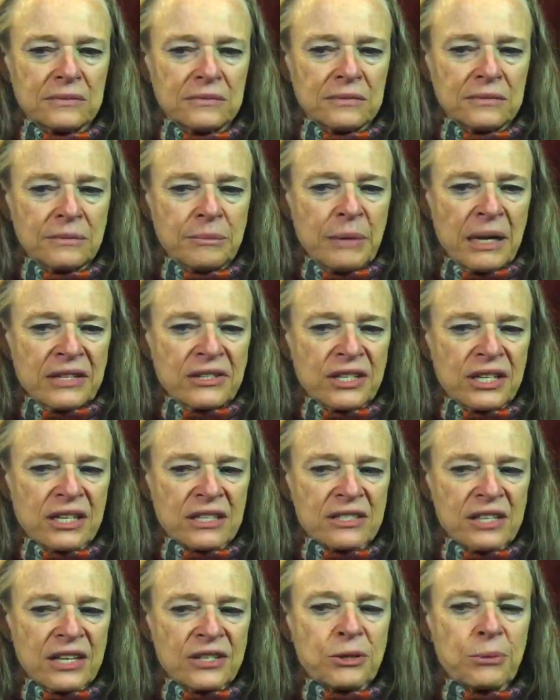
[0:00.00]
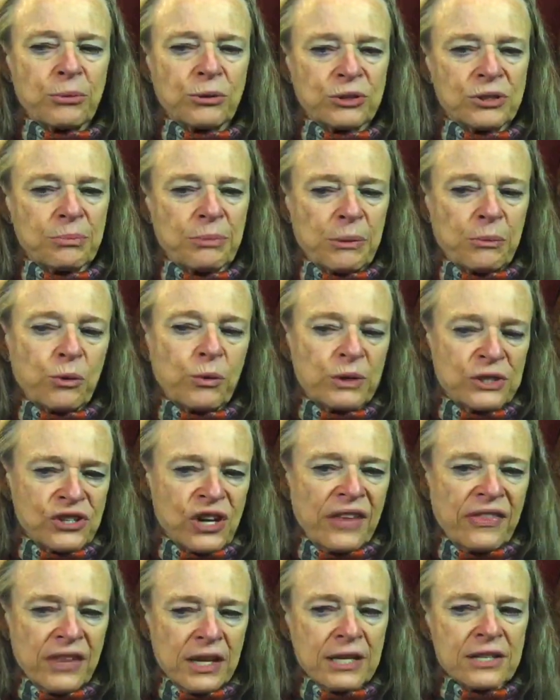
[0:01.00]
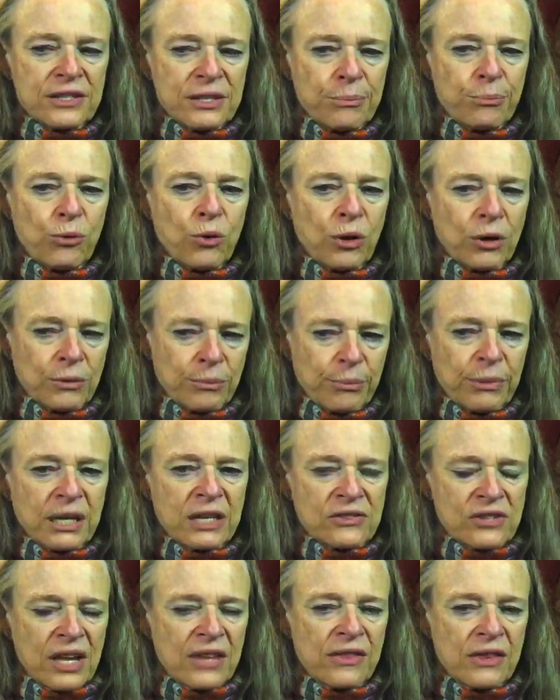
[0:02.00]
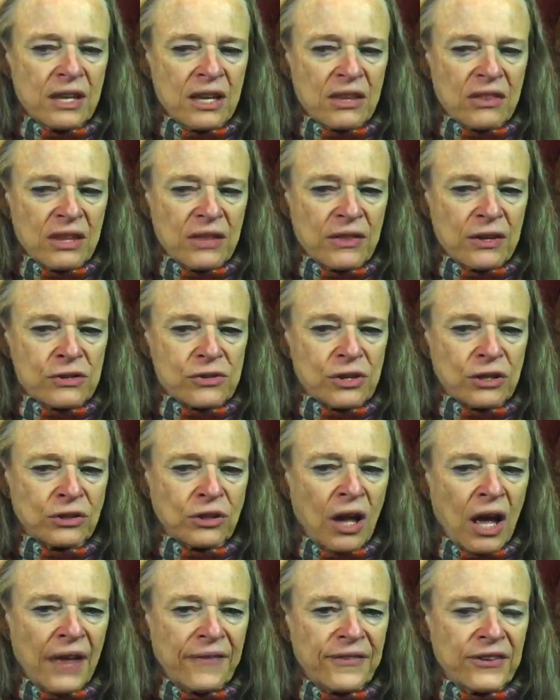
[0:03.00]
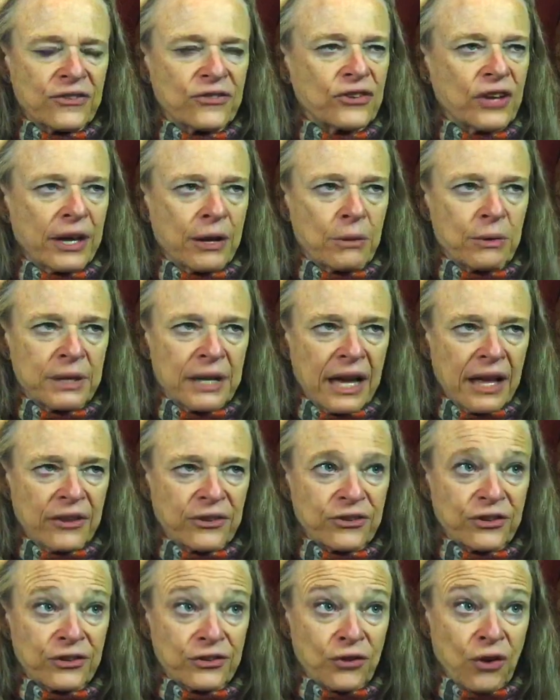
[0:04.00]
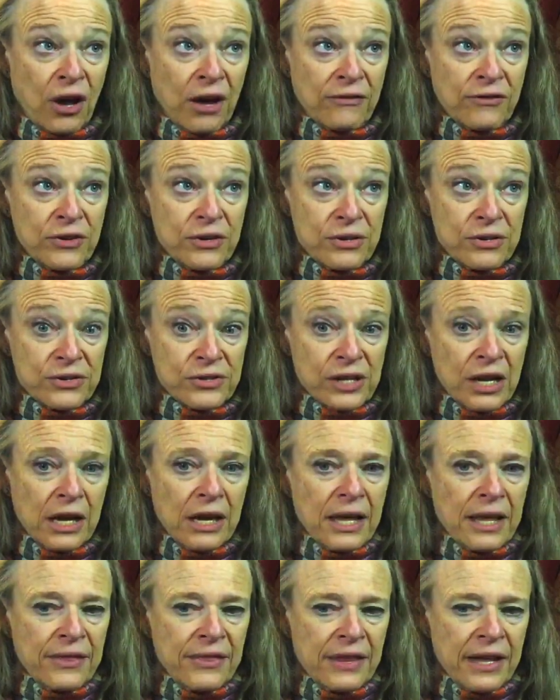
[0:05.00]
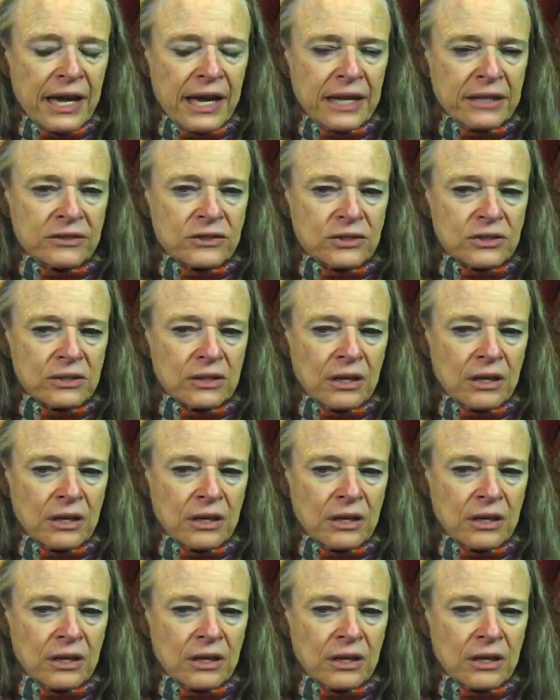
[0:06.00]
makes it accessible to people, which I think is important, because I think that there's a lot that psychoanalysis offers that